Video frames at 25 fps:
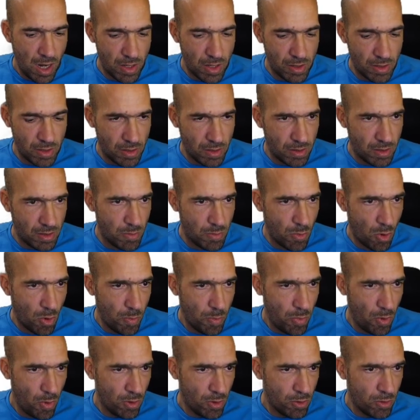And the
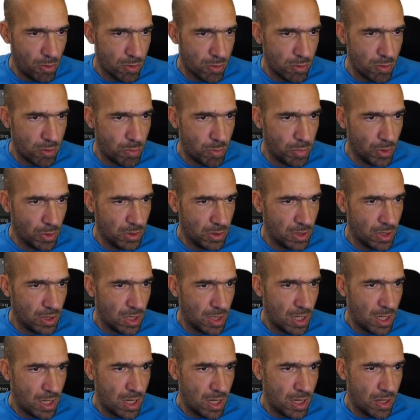more polygons we put,
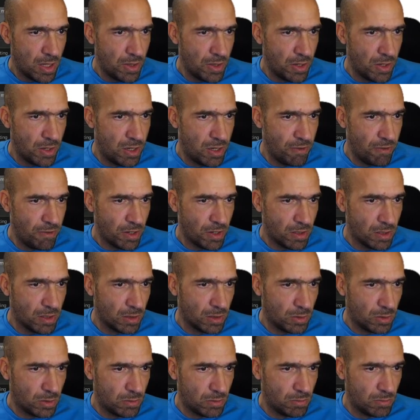the
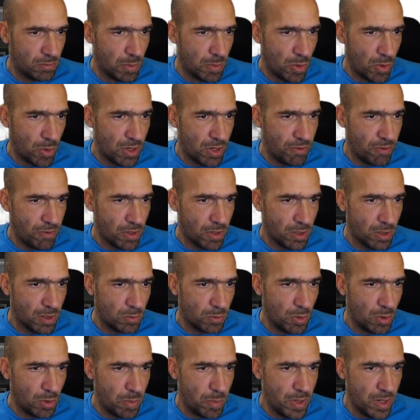more
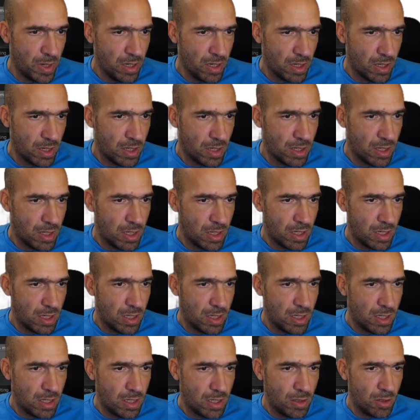difficult it will be
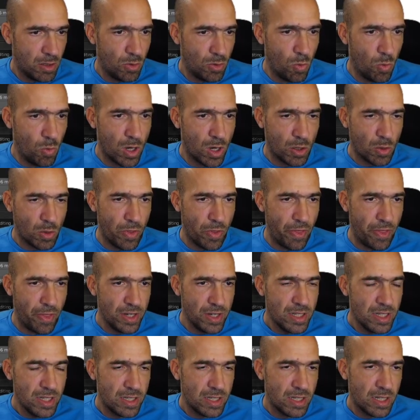to work with
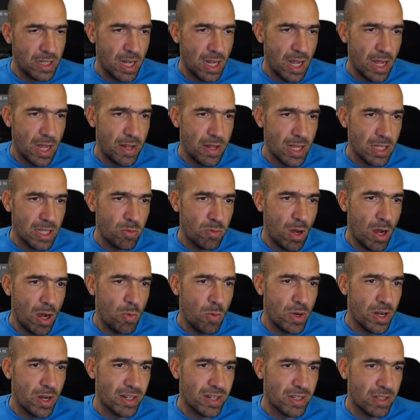this. That's
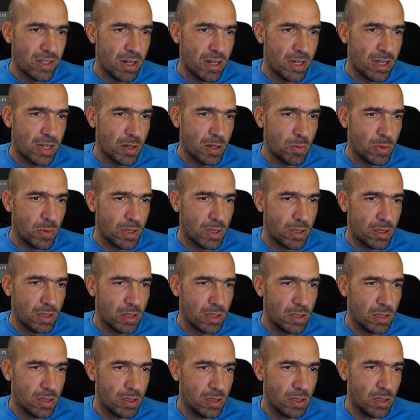why we are starting
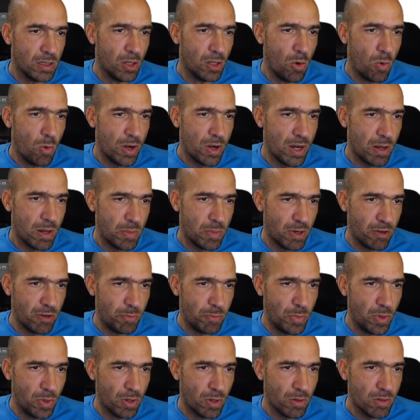with lower number
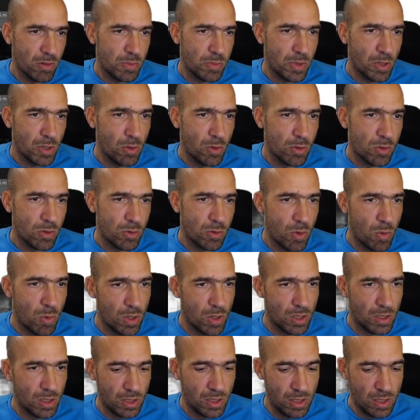of polygons, because we
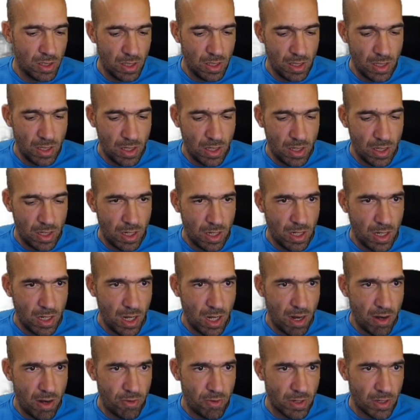want
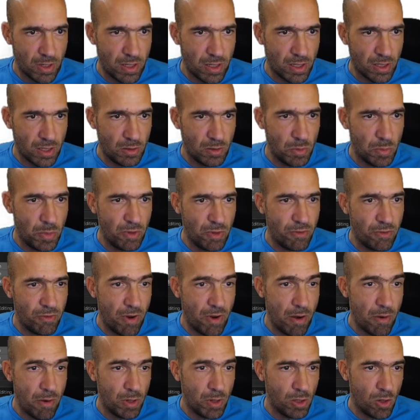everything to be
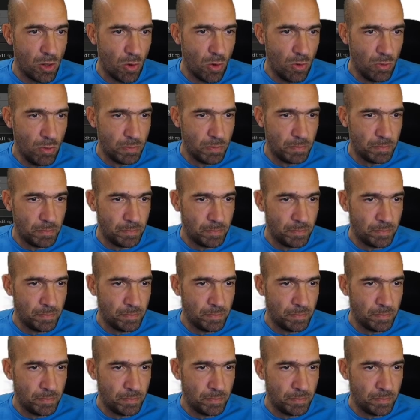very low,